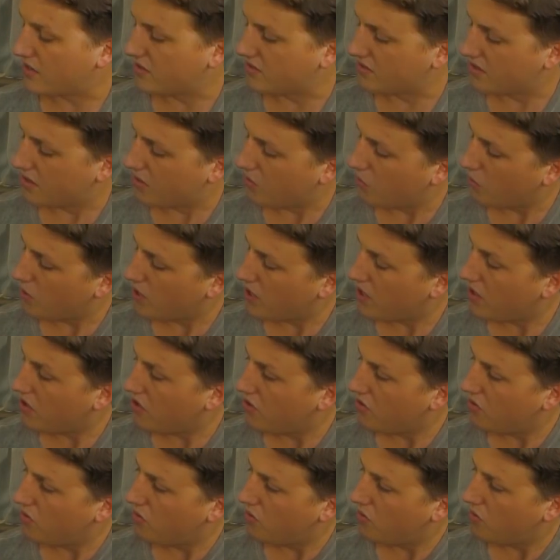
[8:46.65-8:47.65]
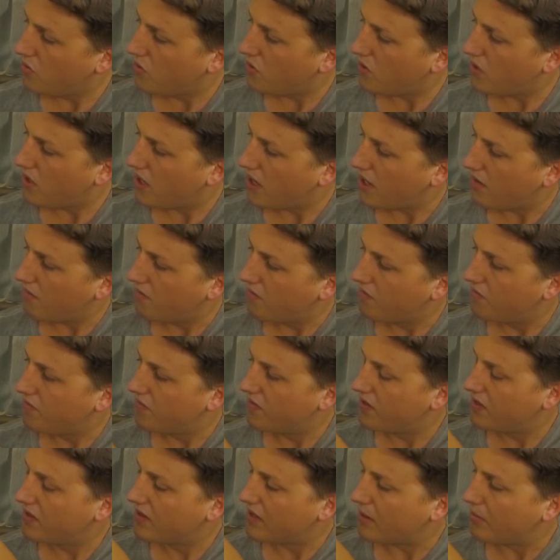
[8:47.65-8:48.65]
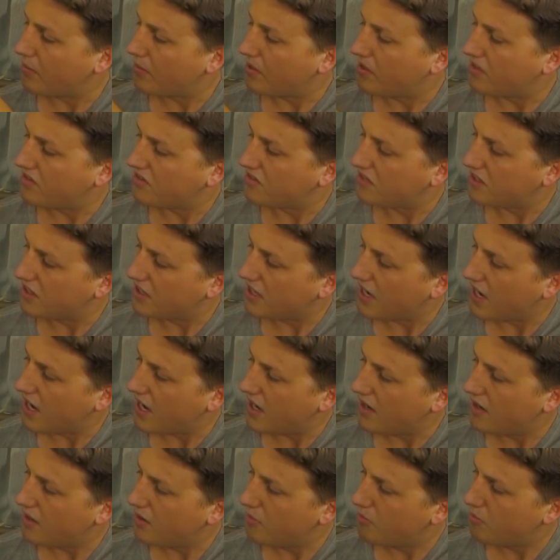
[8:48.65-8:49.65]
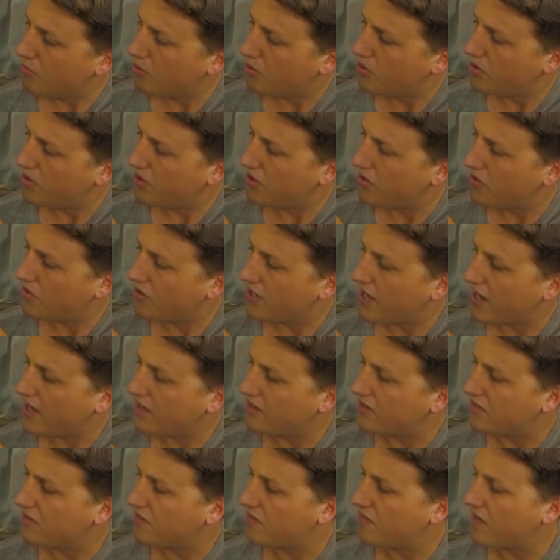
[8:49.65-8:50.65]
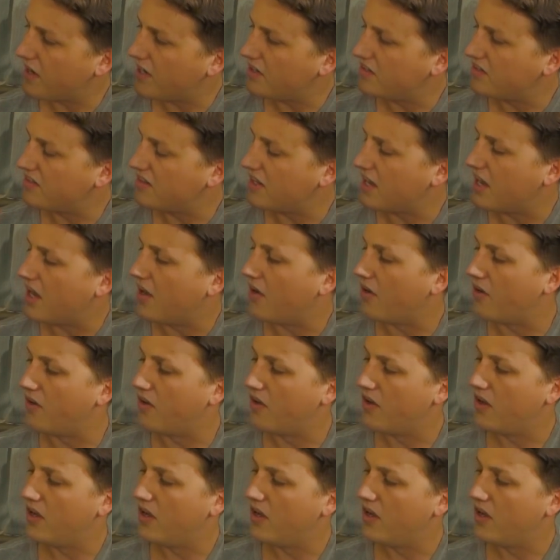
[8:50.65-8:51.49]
is that when you have filled up an SD card, put it in your case face down.